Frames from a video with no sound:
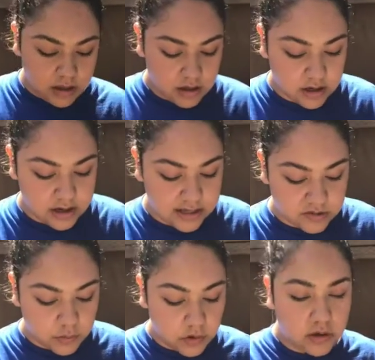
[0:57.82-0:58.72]
You guys
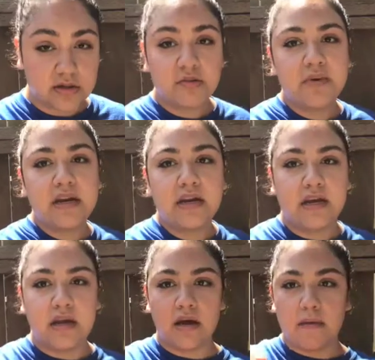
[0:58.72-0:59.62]
will also be
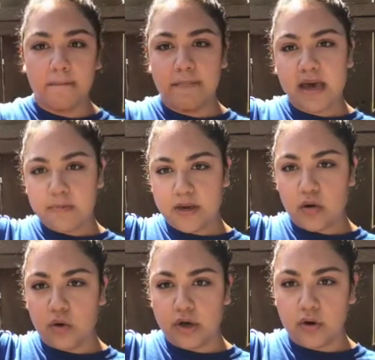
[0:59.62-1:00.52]
needing baby
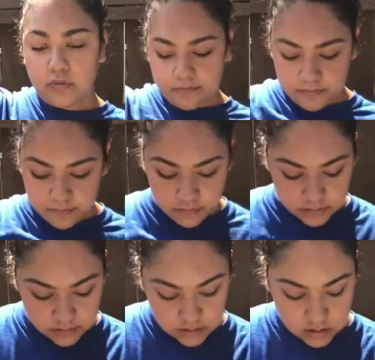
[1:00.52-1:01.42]
oil,
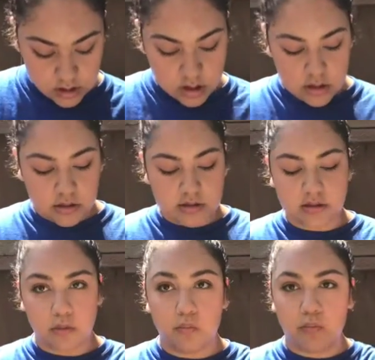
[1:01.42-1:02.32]

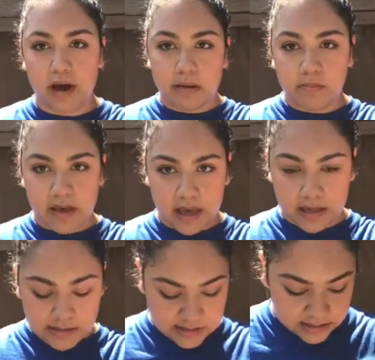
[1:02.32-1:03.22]
some white
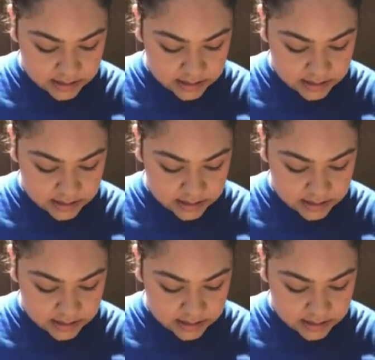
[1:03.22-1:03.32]
paint.